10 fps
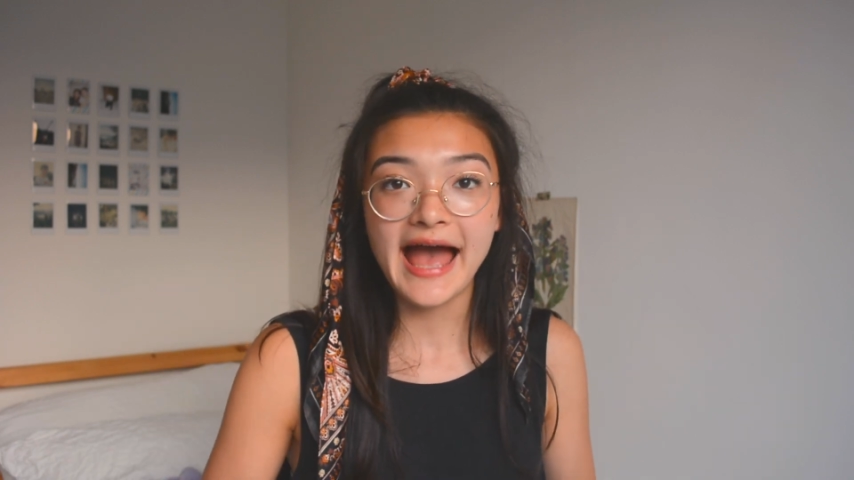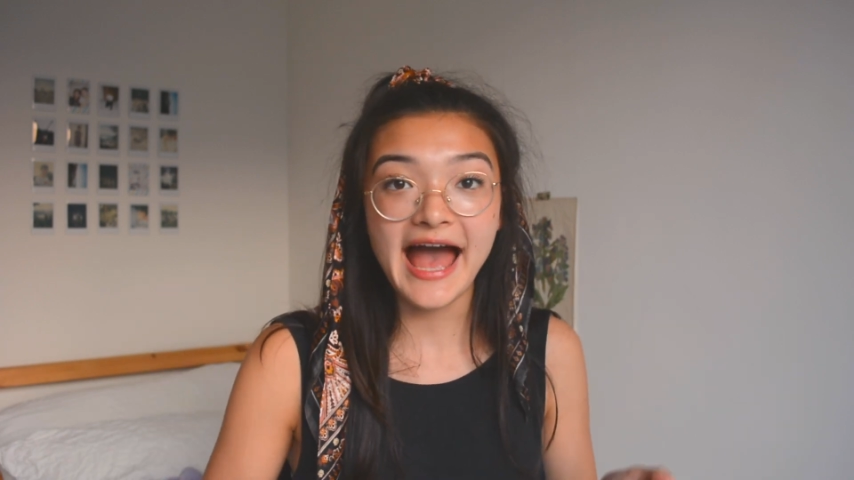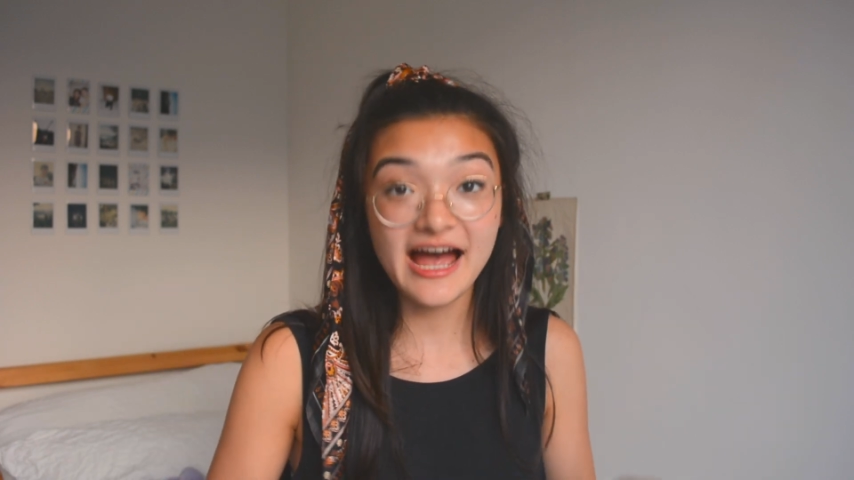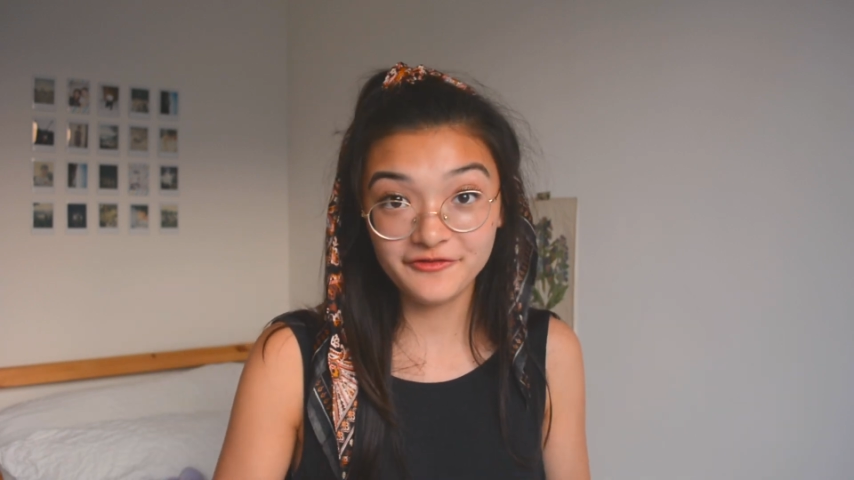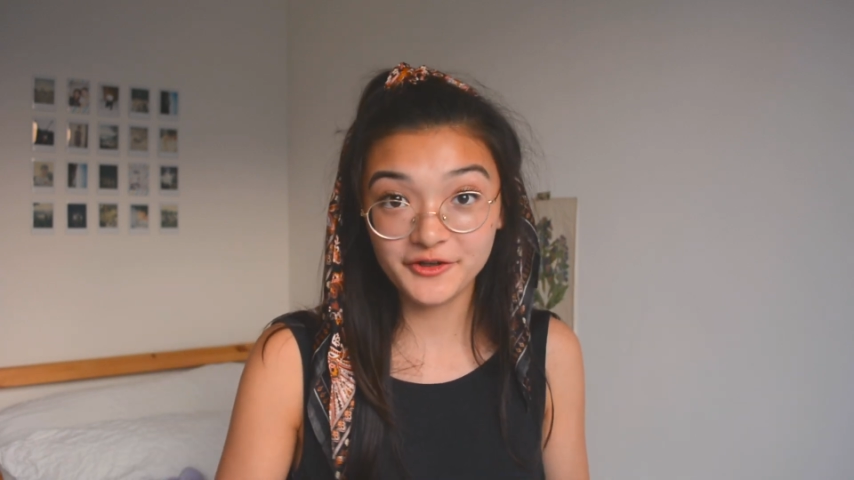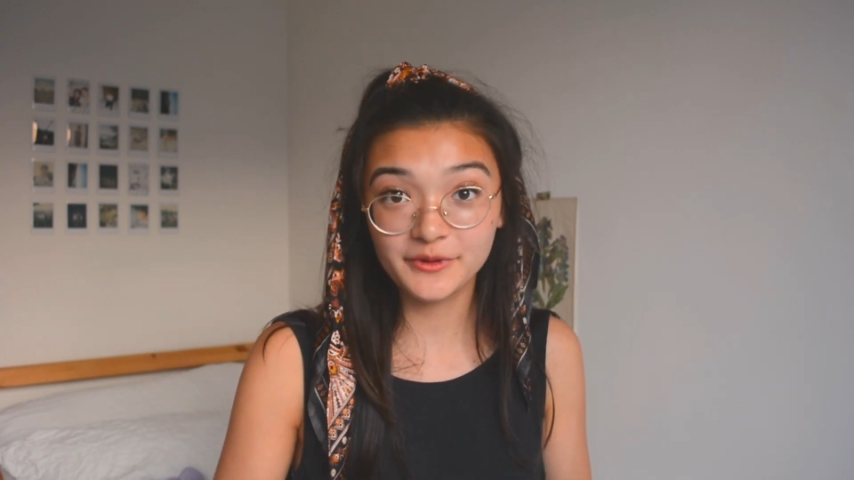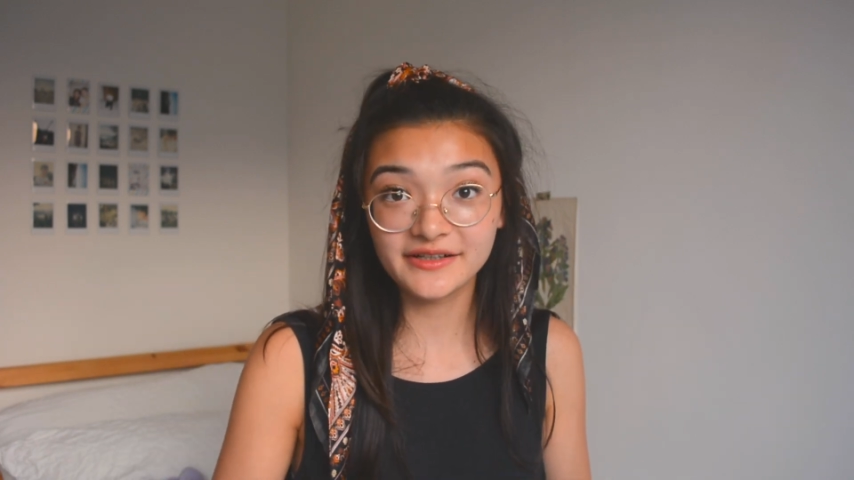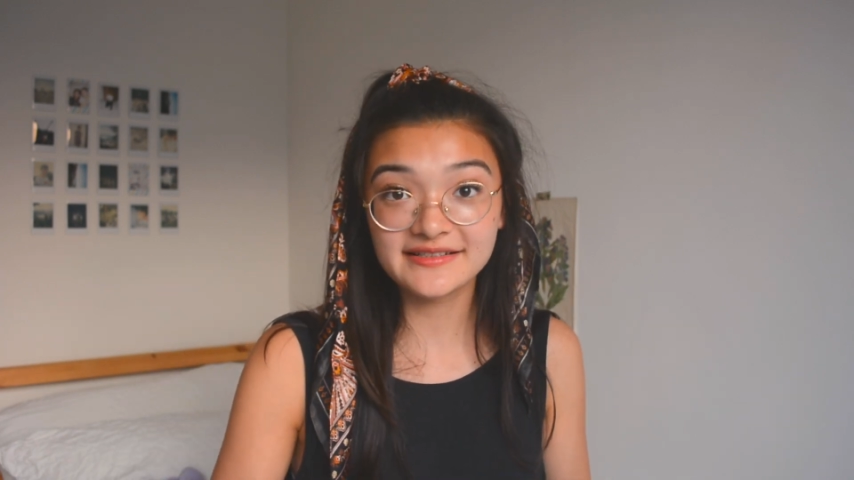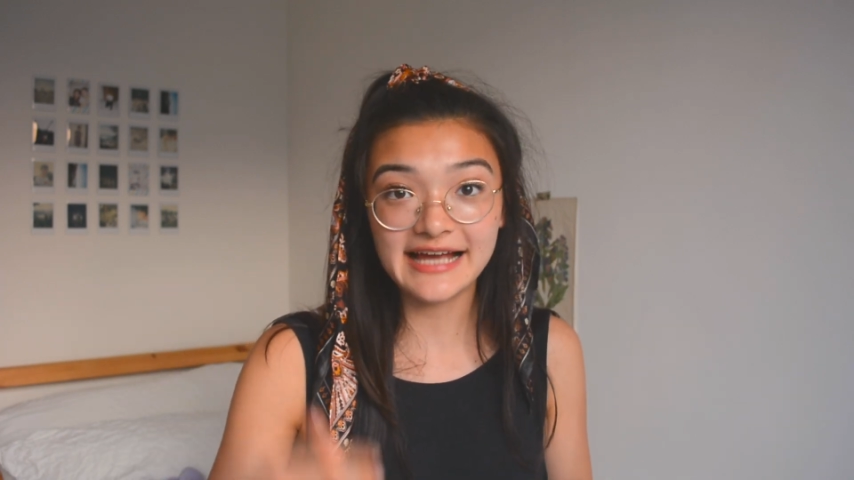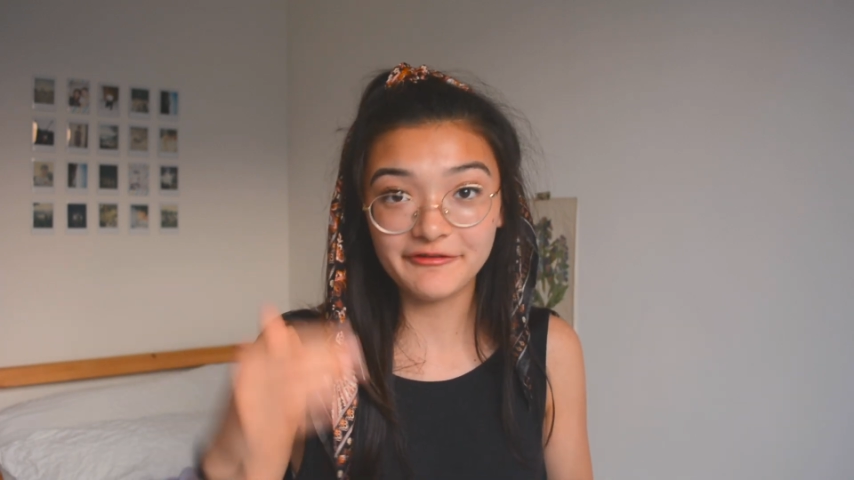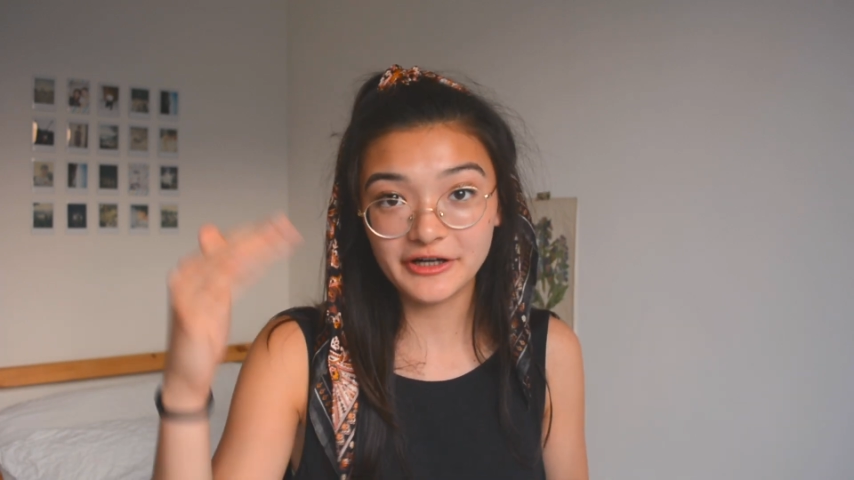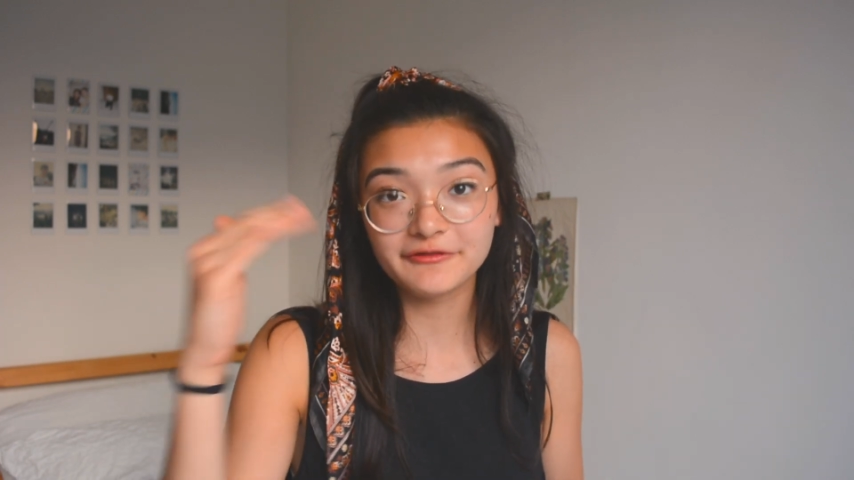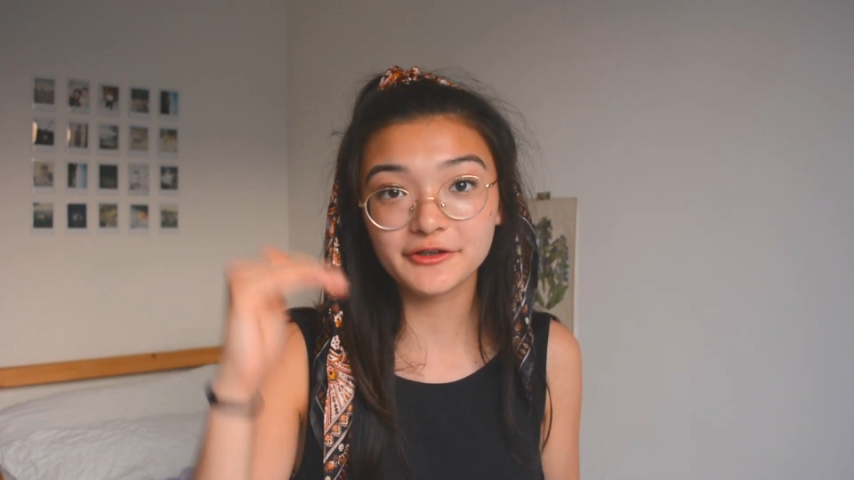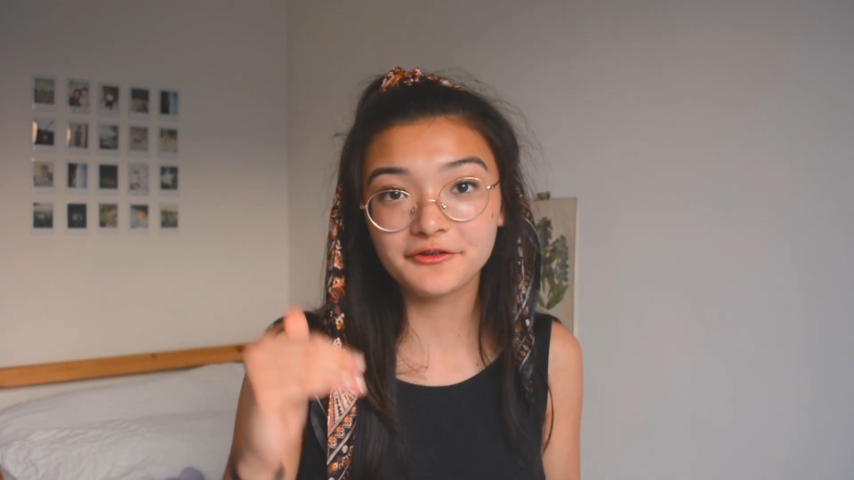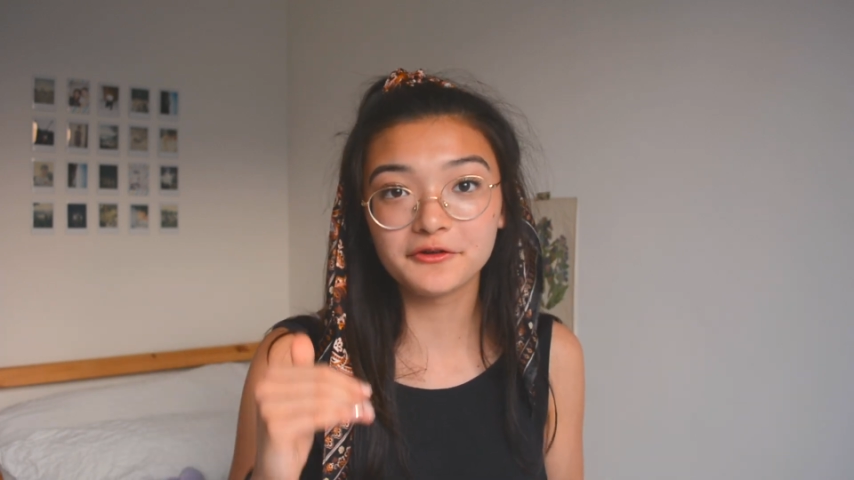afterwards, after
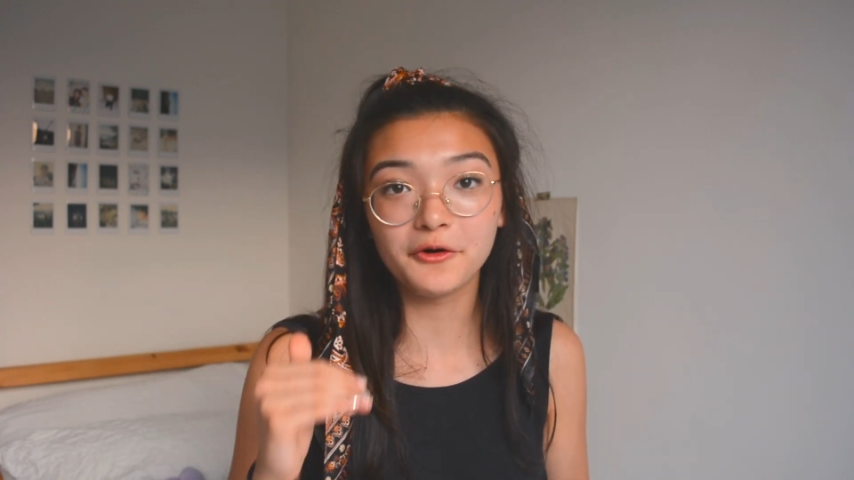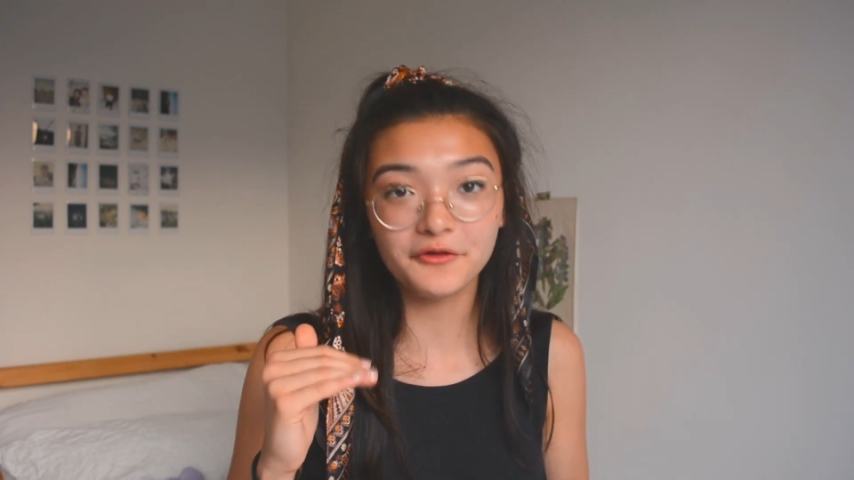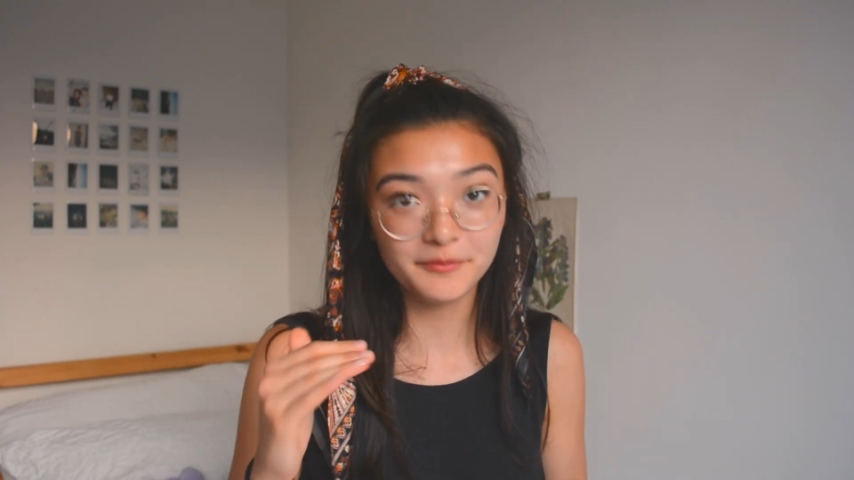I've looked through all